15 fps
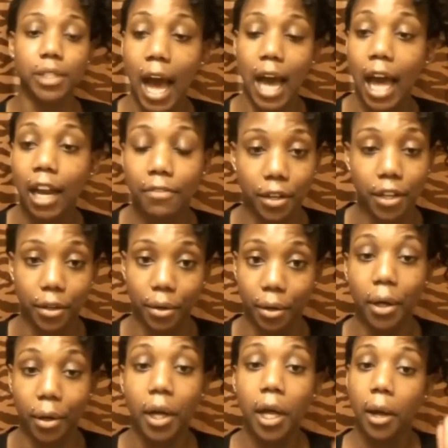I'm tired of it,
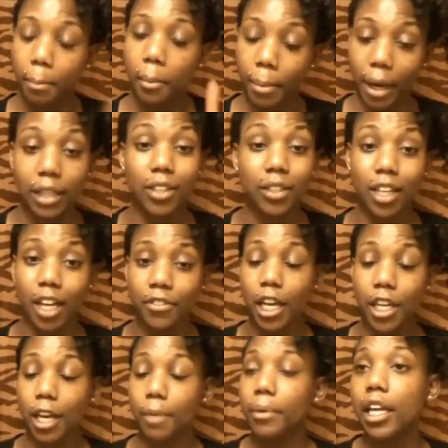girl. But I still
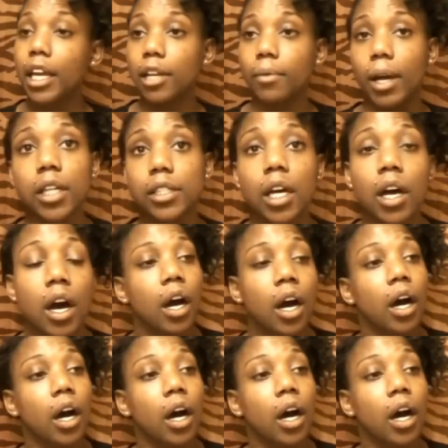love you, Deb. Anyways.